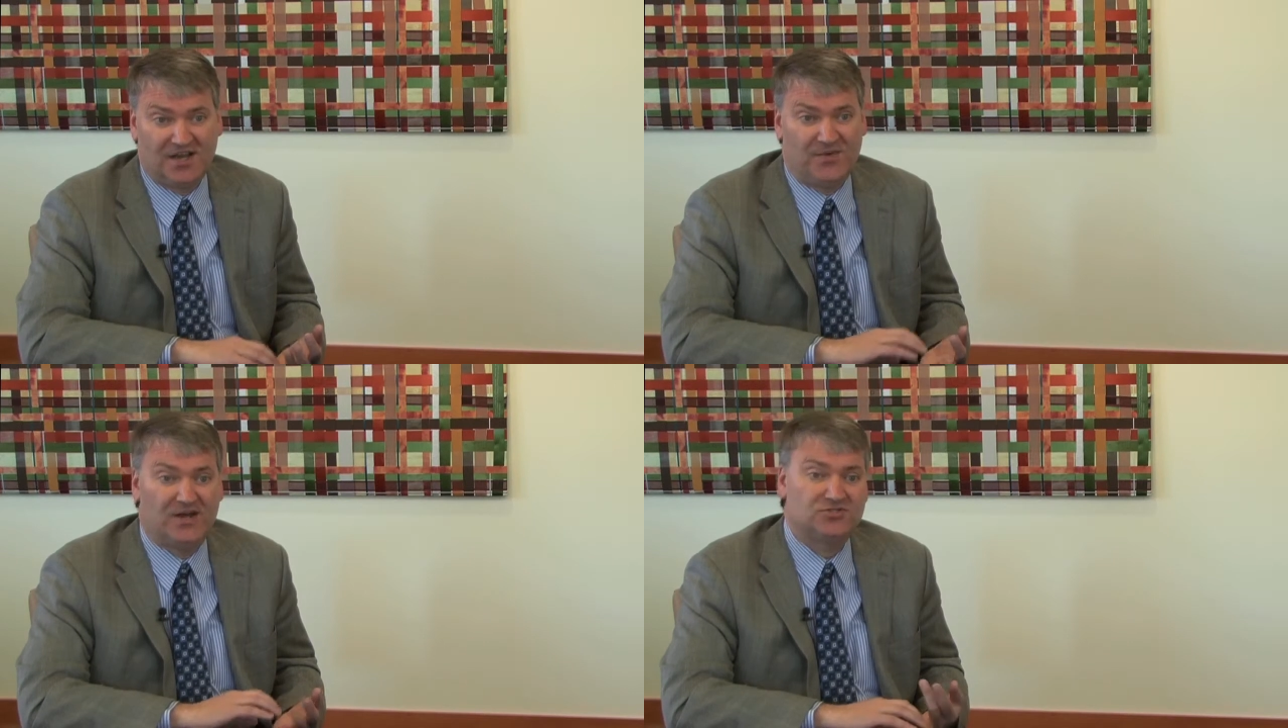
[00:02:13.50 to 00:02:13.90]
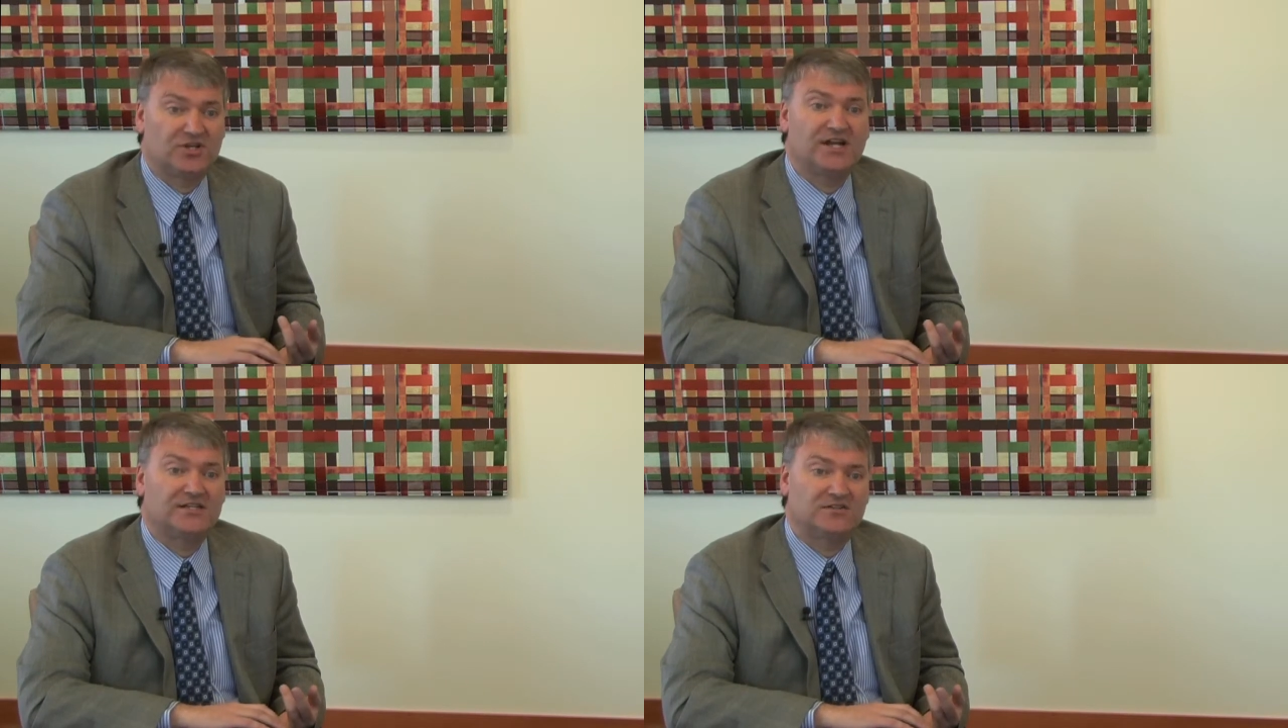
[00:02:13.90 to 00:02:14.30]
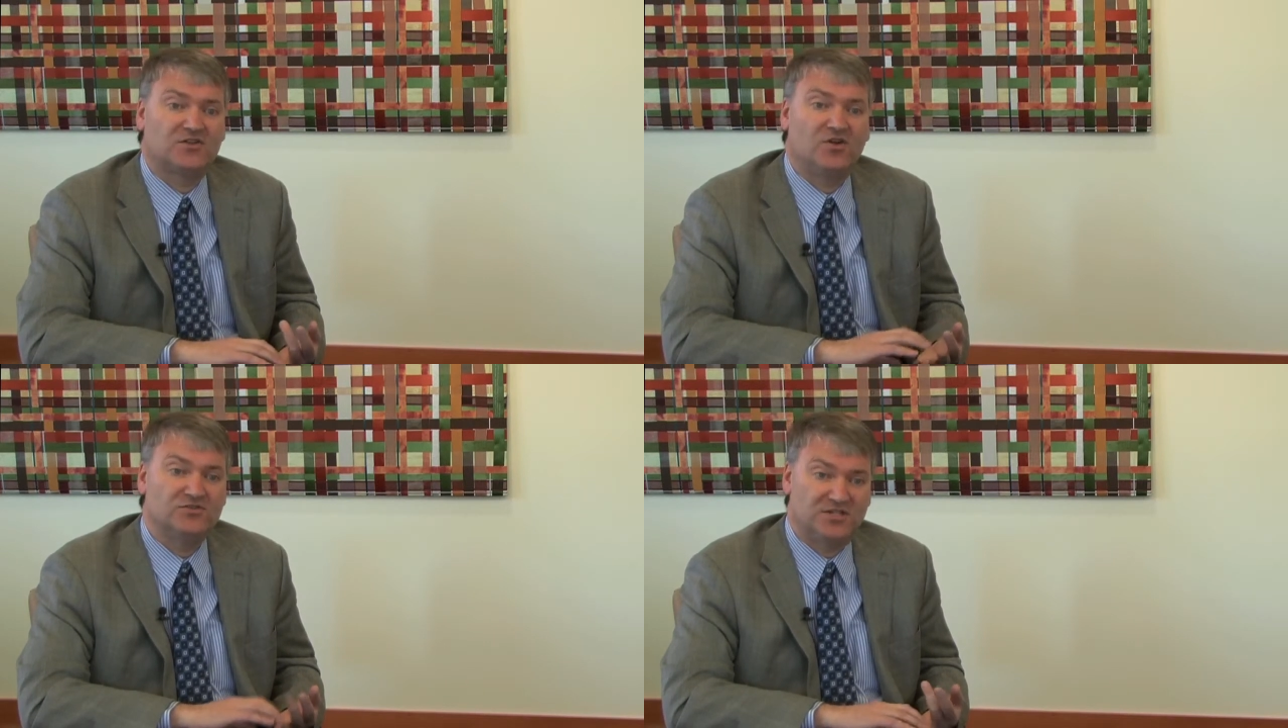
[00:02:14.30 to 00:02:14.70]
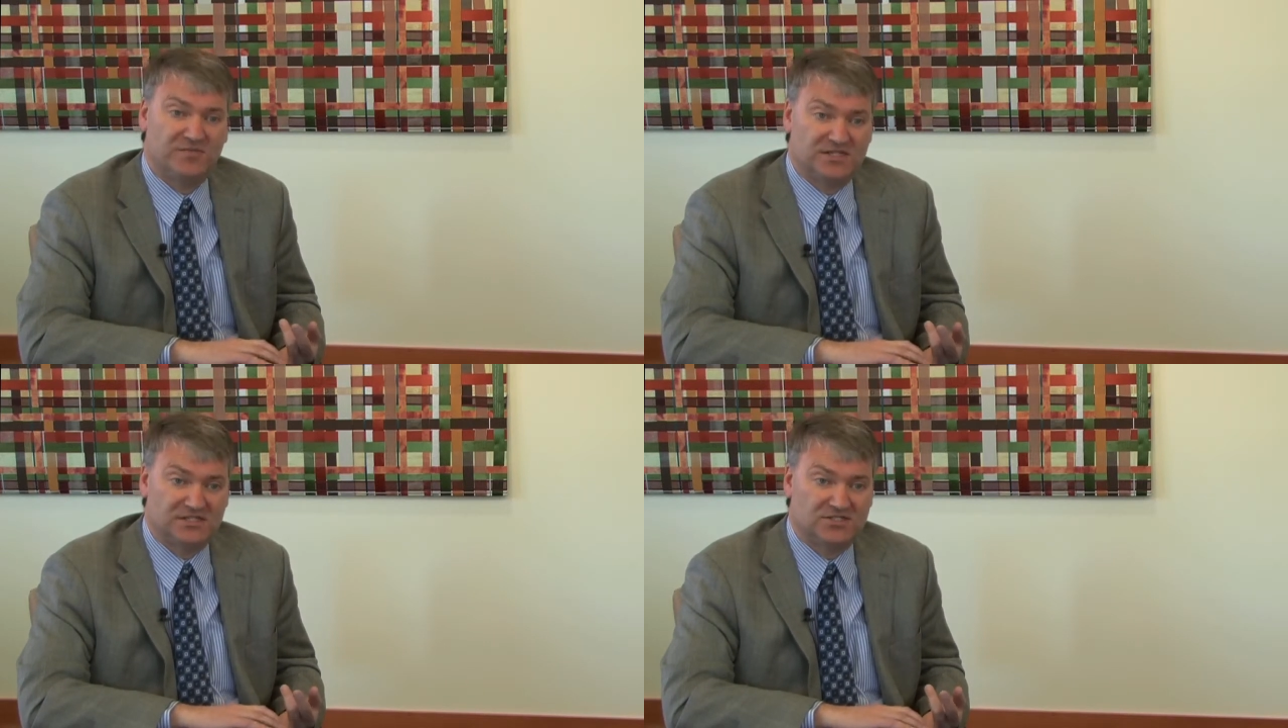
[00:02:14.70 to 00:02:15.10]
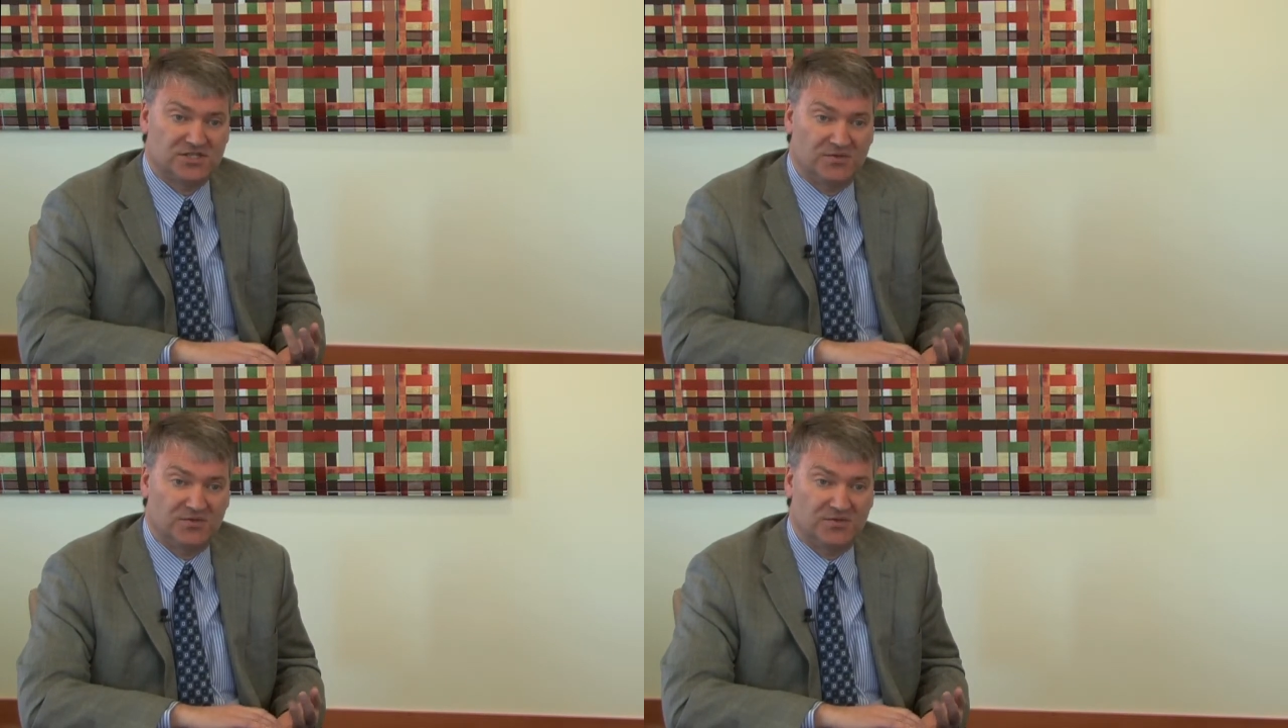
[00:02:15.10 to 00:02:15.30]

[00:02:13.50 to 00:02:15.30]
and we also got into the closing business.